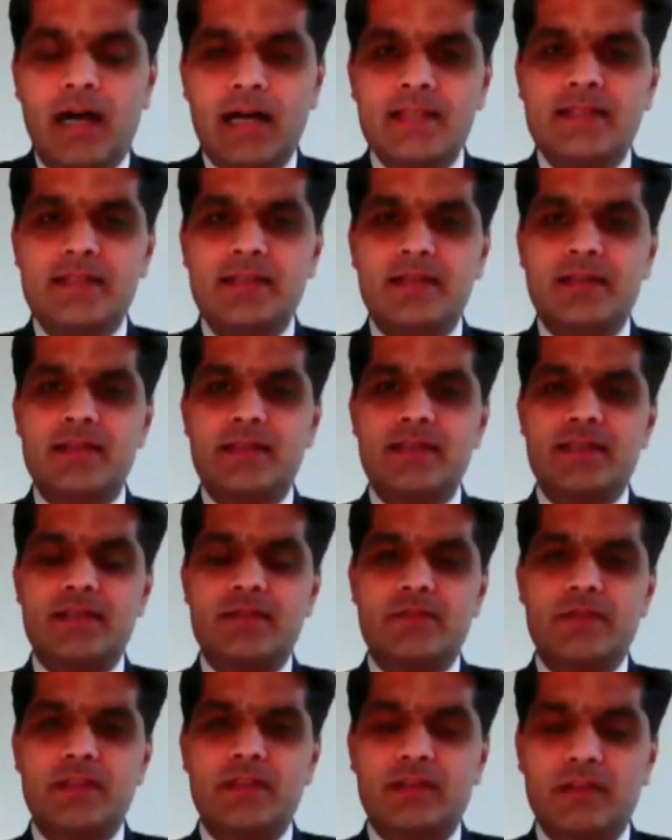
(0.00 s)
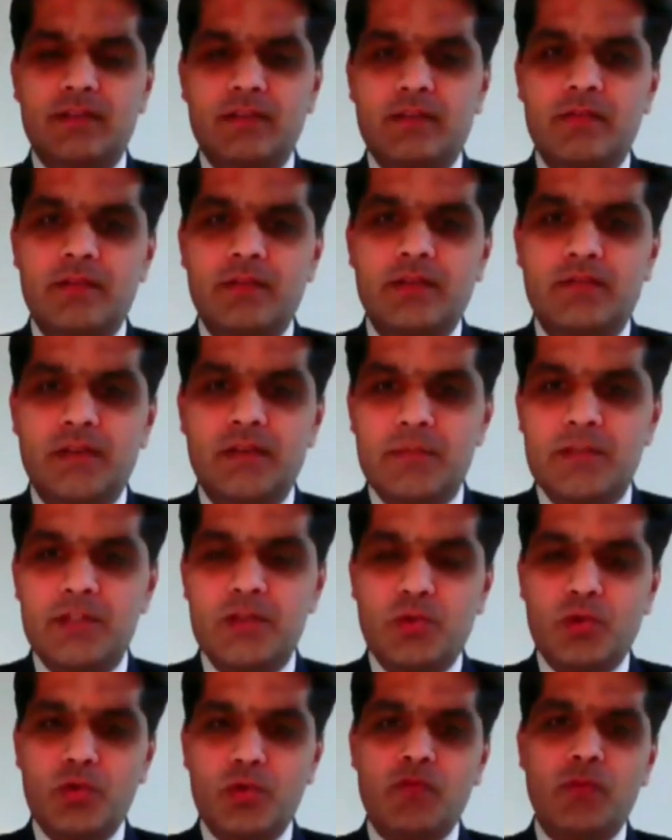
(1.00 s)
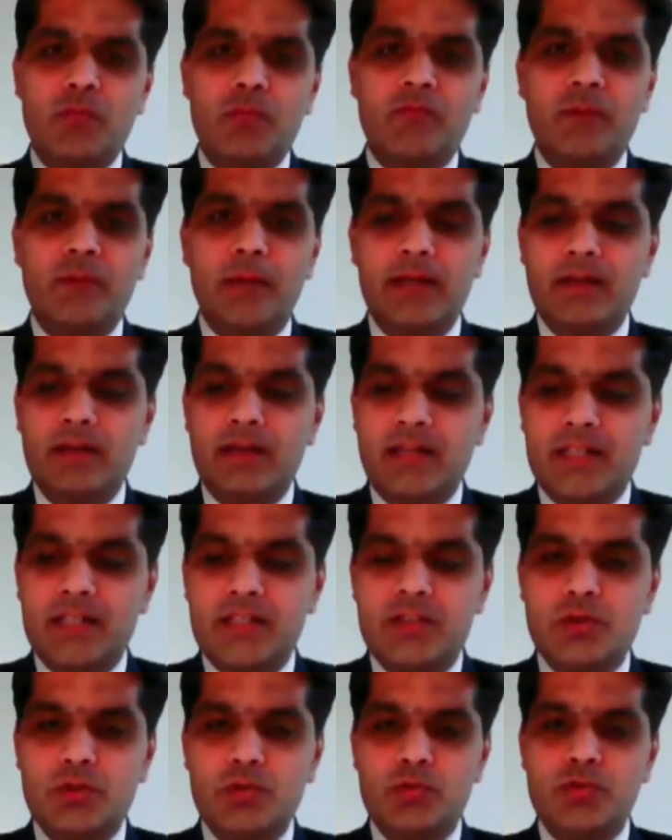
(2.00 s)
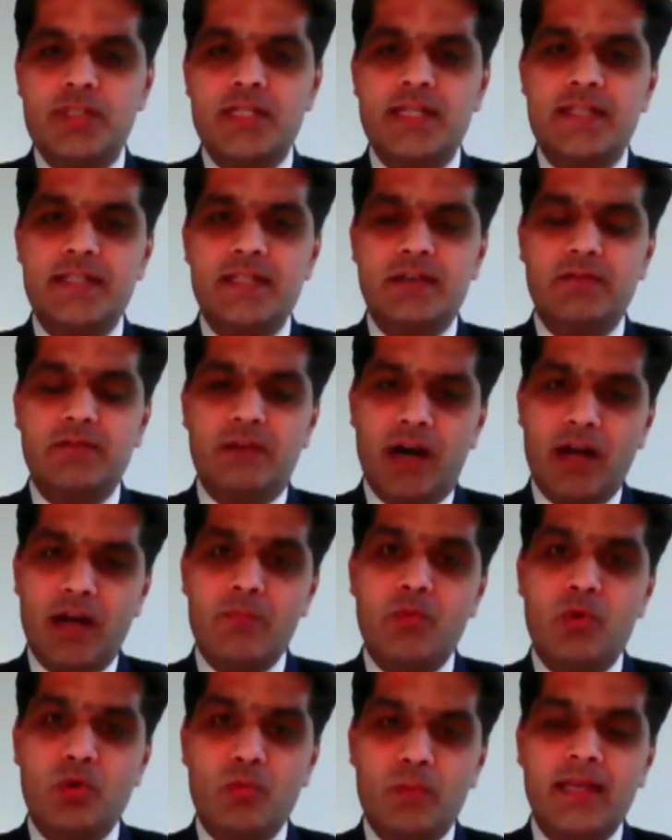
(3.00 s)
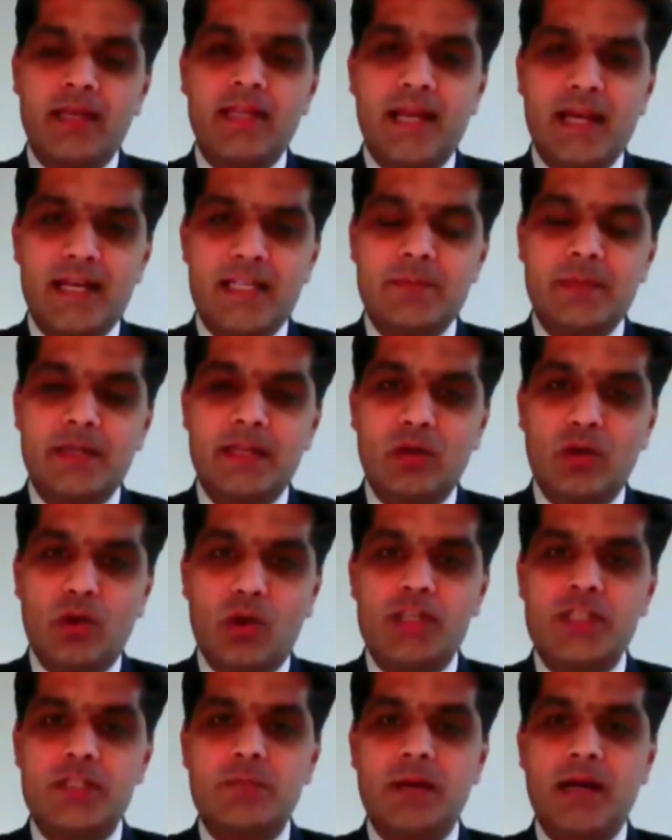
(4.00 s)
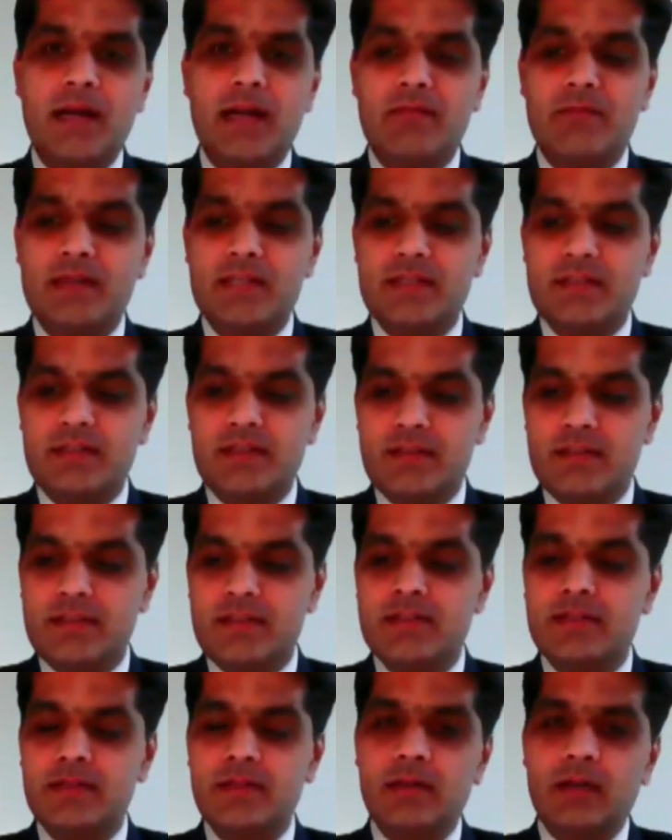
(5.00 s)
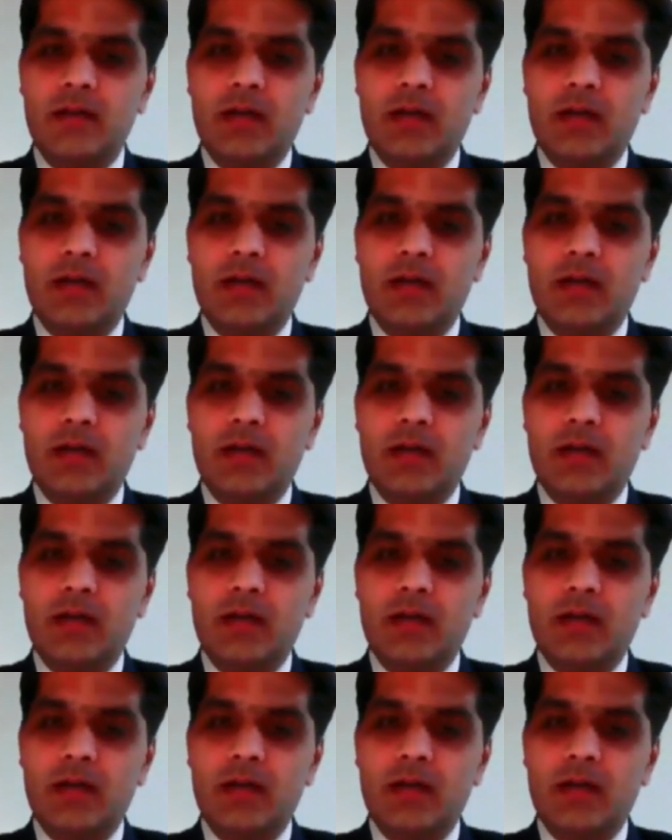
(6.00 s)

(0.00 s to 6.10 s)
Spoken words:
answer this with a famous quote from Peter Lynch, who says that far more money has been lost by investors